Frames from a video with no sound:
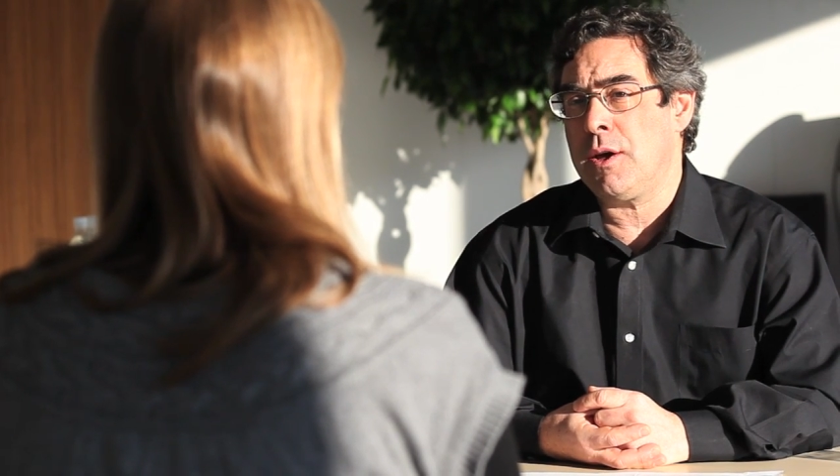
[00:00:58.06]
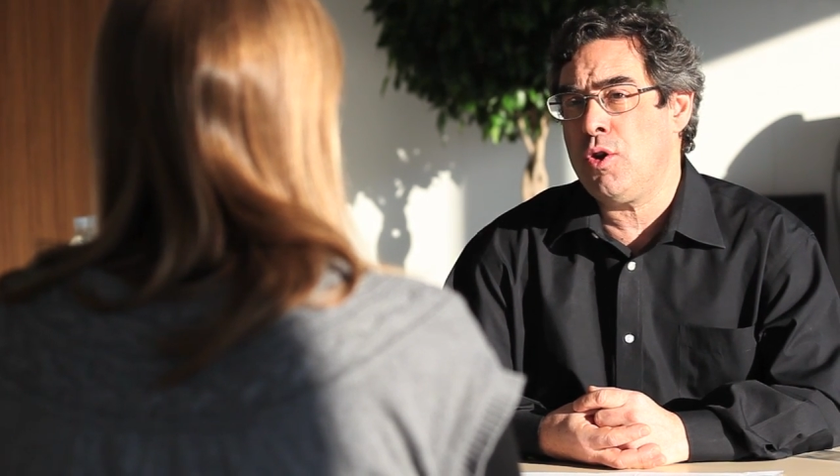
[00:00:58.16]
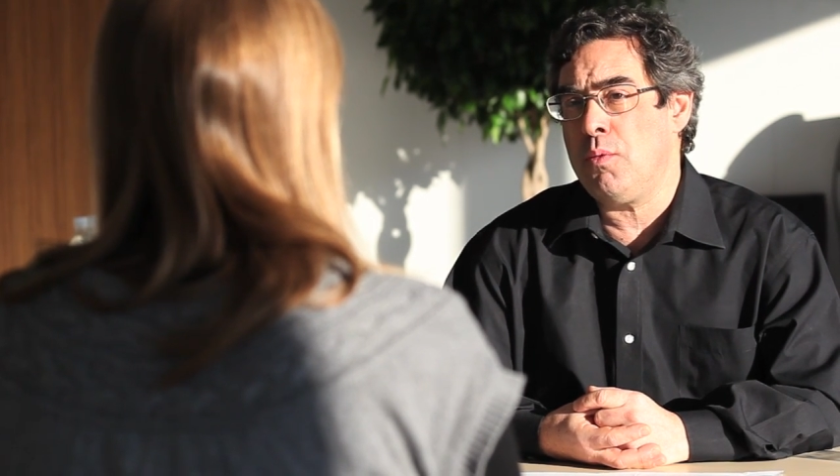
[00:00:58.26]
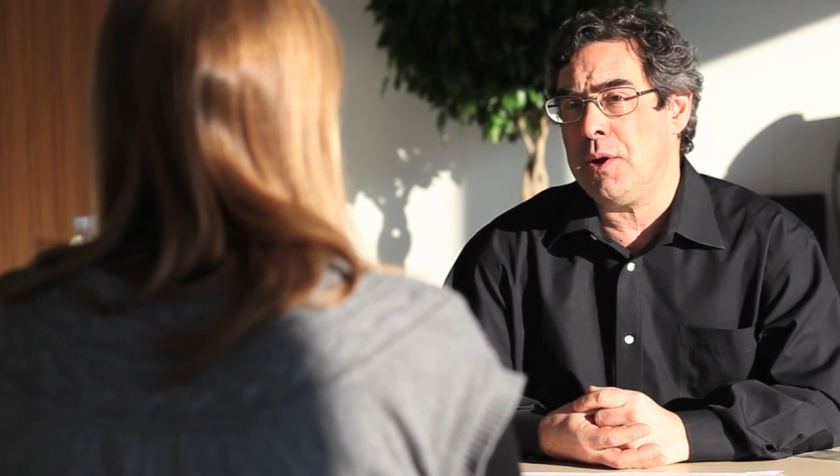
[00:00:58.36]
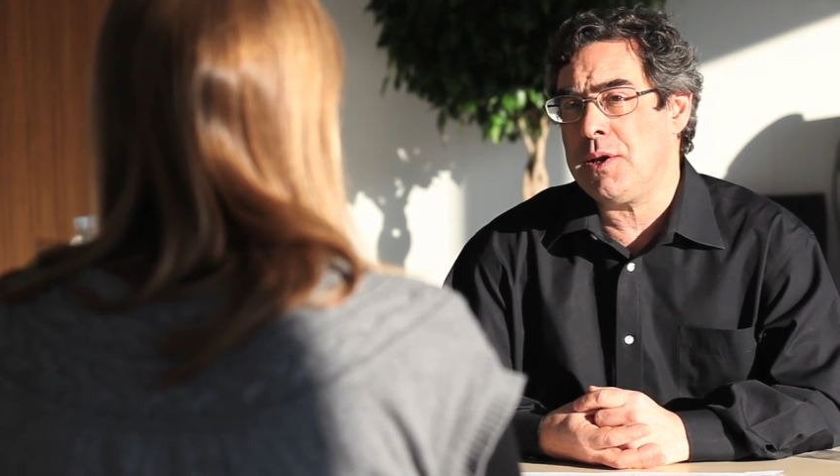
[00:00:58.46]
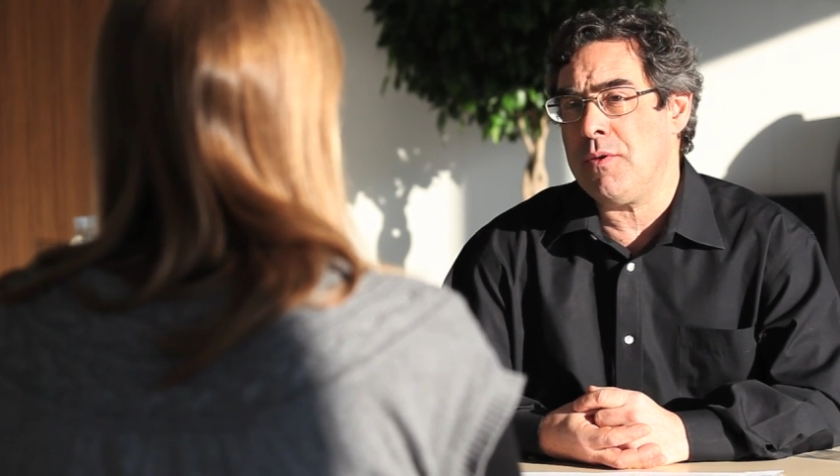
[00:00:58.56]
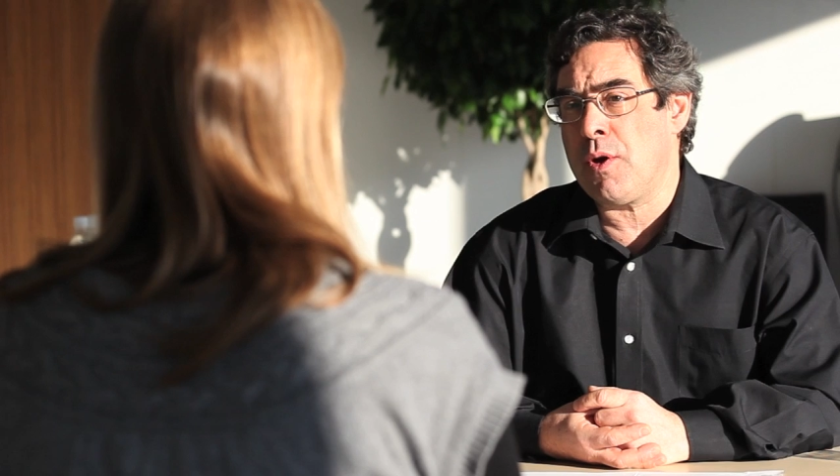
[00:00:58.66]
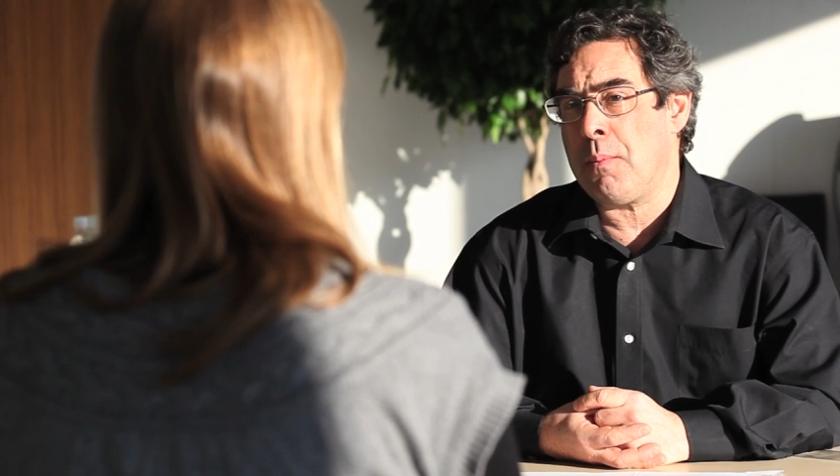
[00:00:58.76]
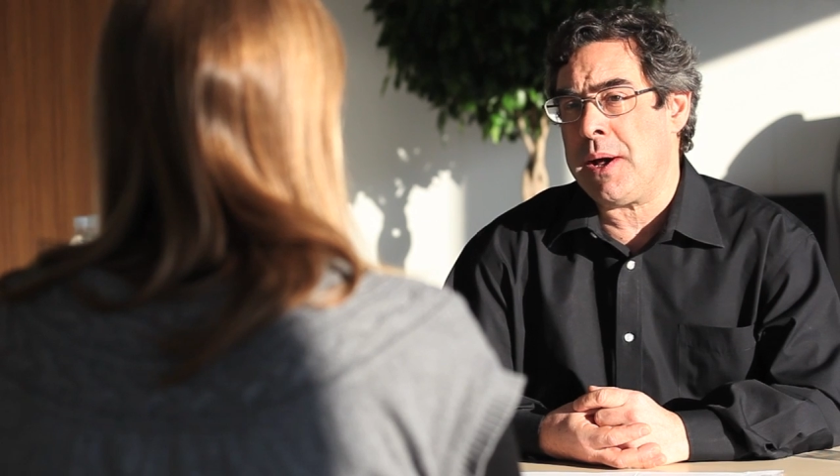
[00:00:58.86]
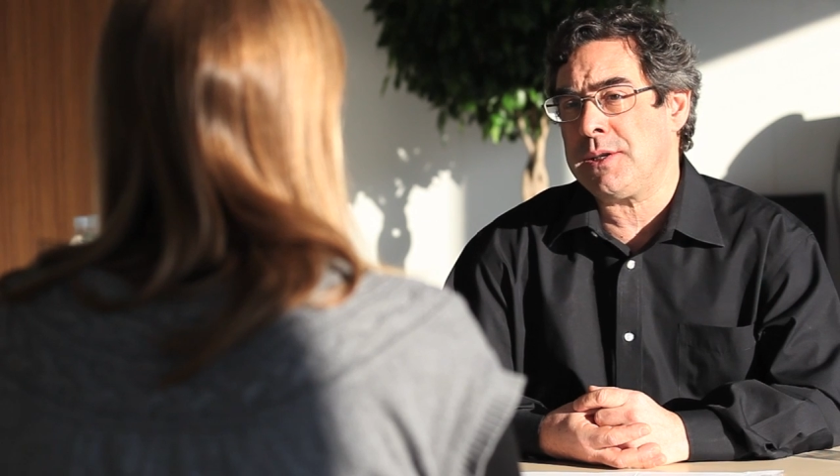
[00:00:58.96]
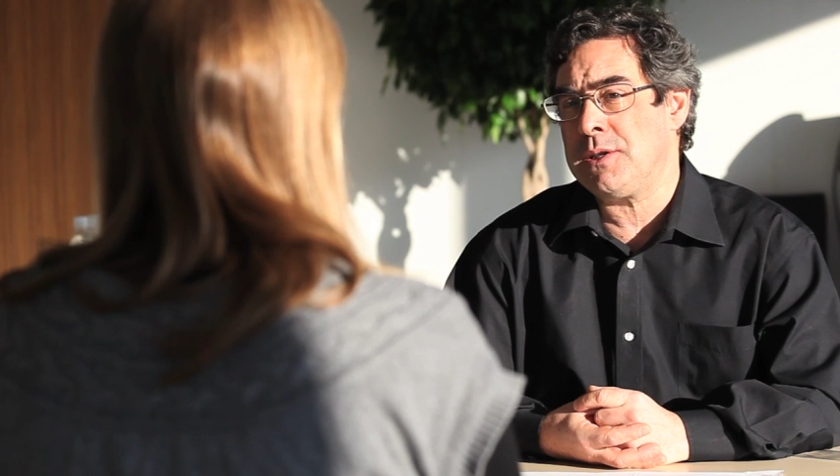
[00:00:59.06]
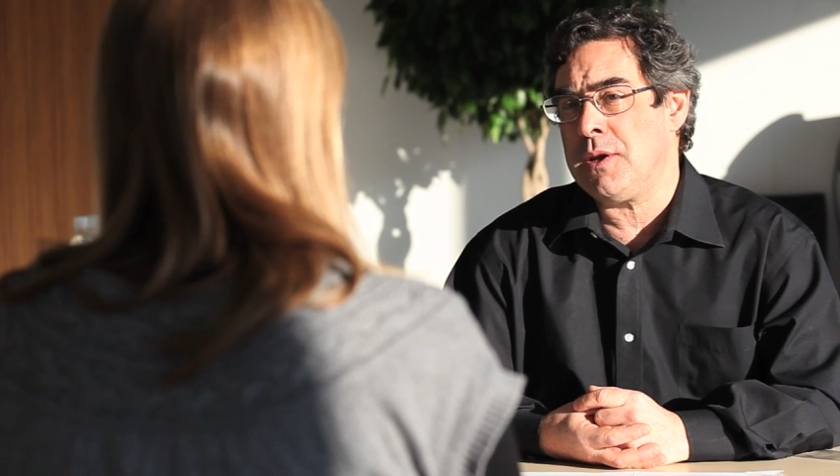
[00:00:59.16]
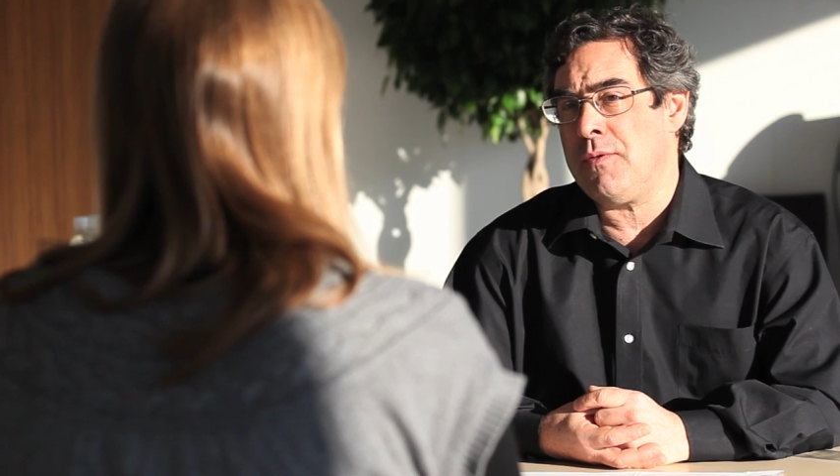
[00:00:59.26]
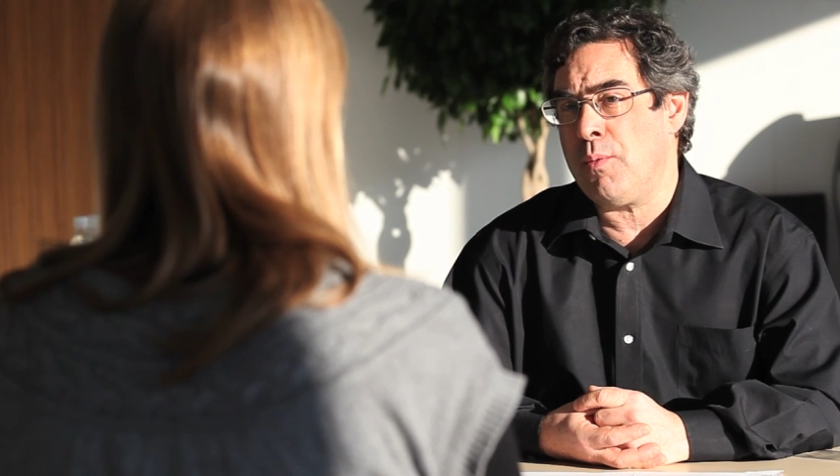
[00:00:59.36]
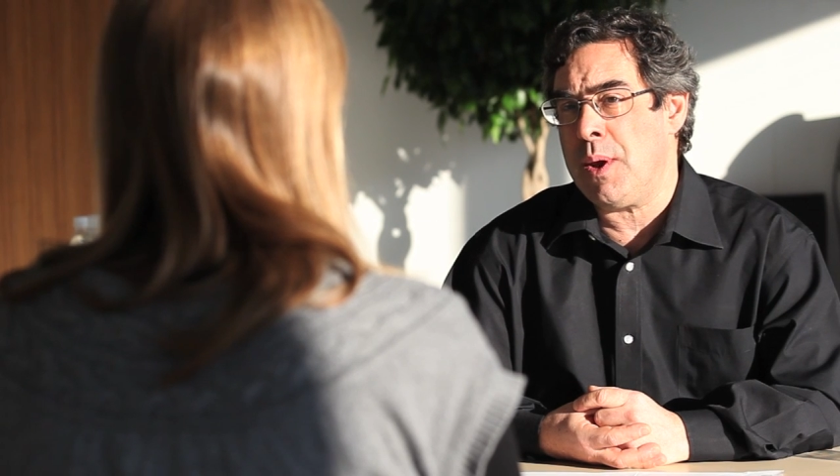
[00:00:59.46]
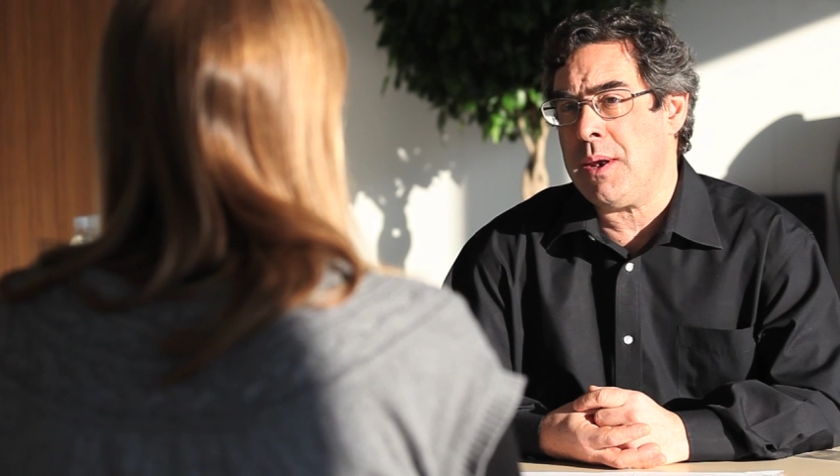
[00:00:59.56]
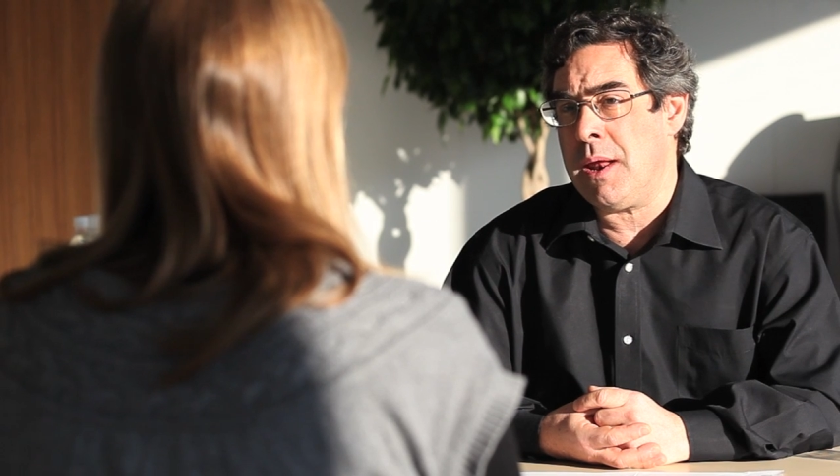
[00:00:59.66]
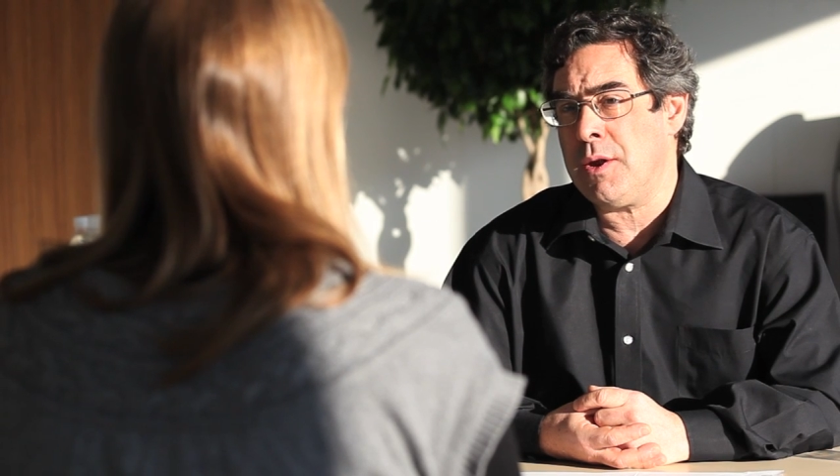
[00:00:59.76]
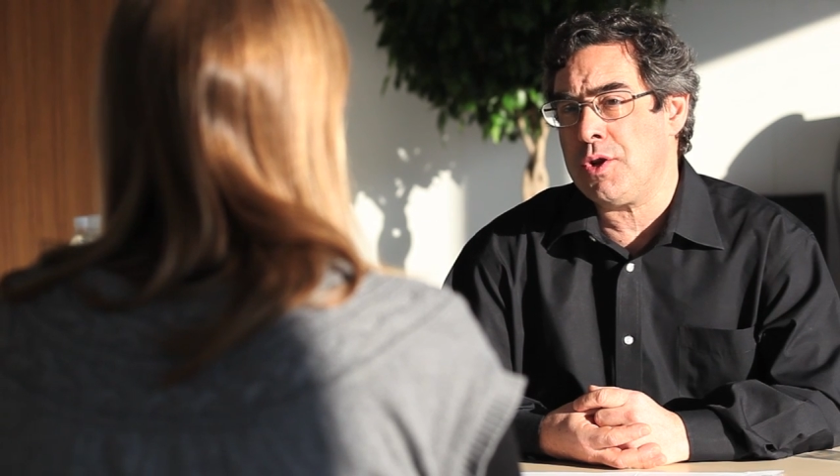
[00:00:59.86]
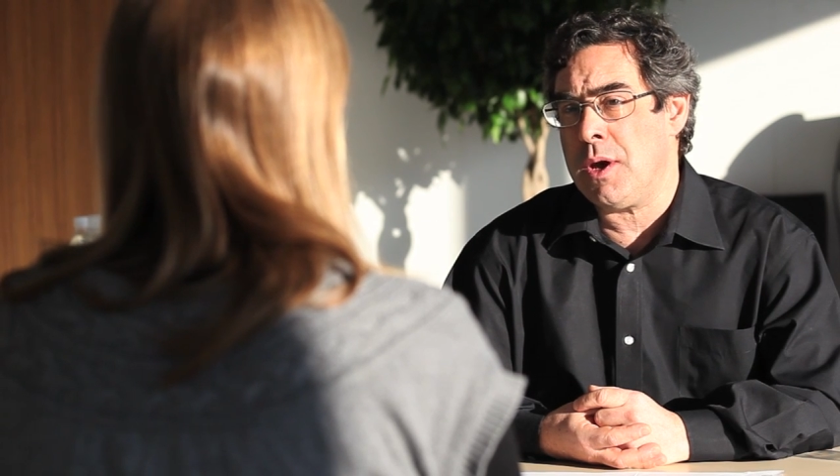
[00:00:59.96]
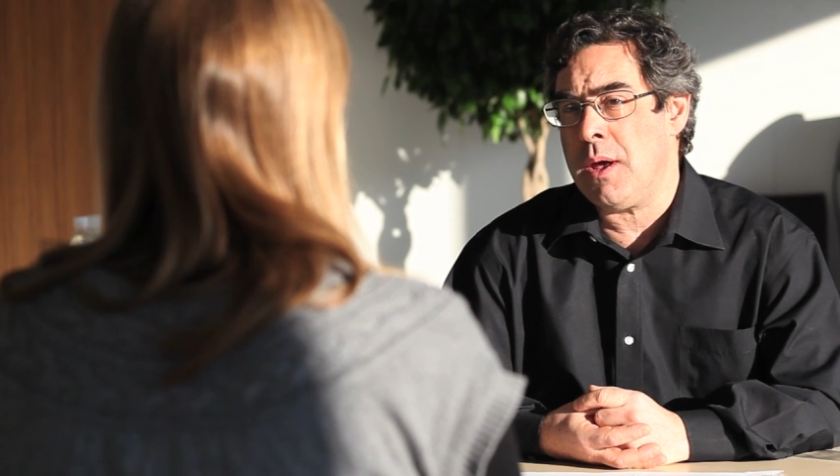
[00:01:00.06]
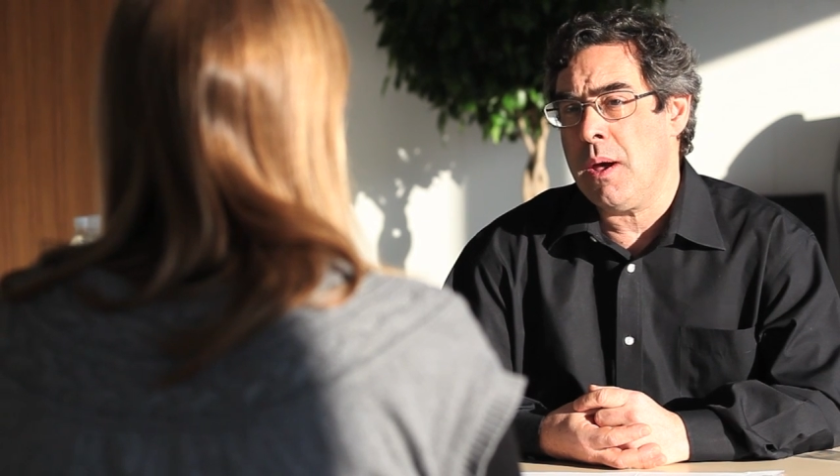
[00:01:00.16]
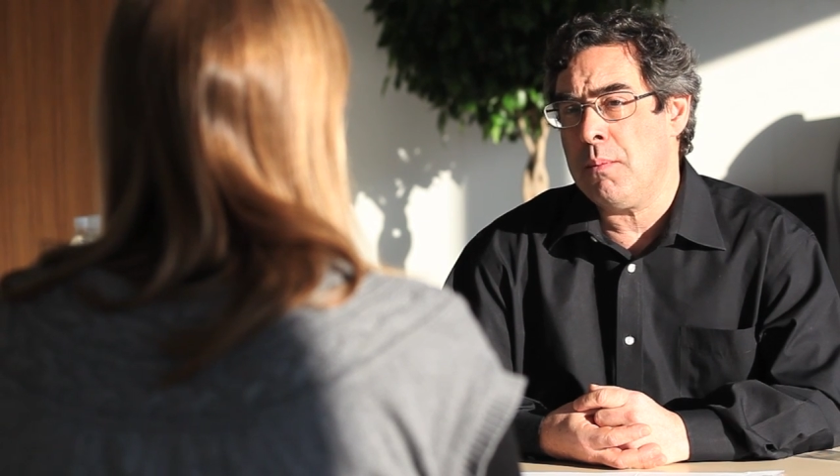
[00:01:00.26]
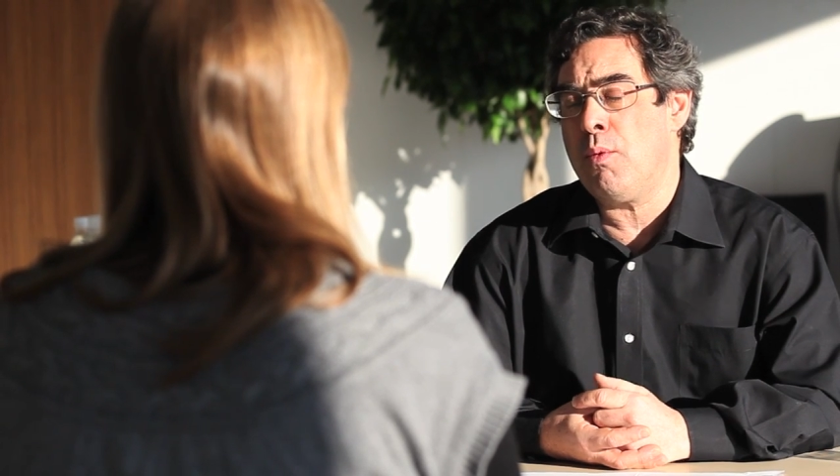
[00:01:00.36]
cumulative capacity for wind energy.